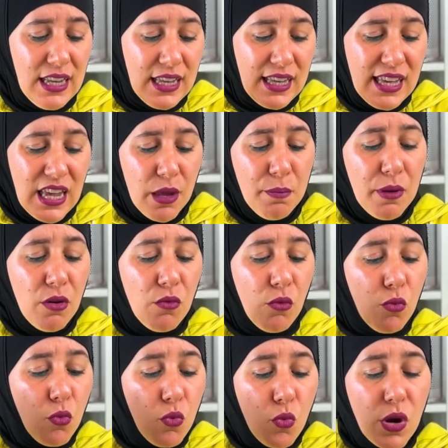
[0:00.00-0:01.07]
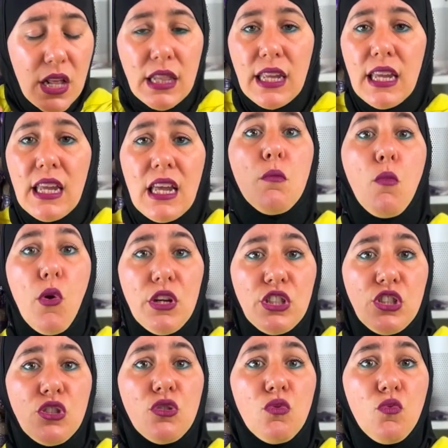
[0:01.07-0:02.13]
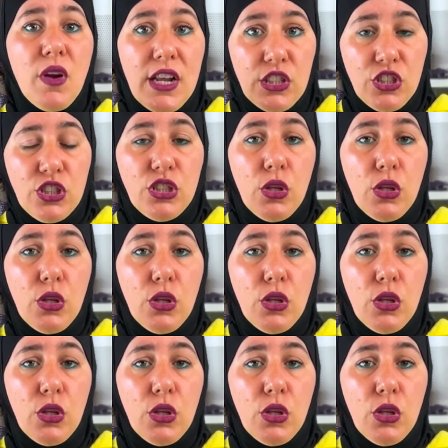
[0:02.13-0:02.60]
Keep it really moisture rich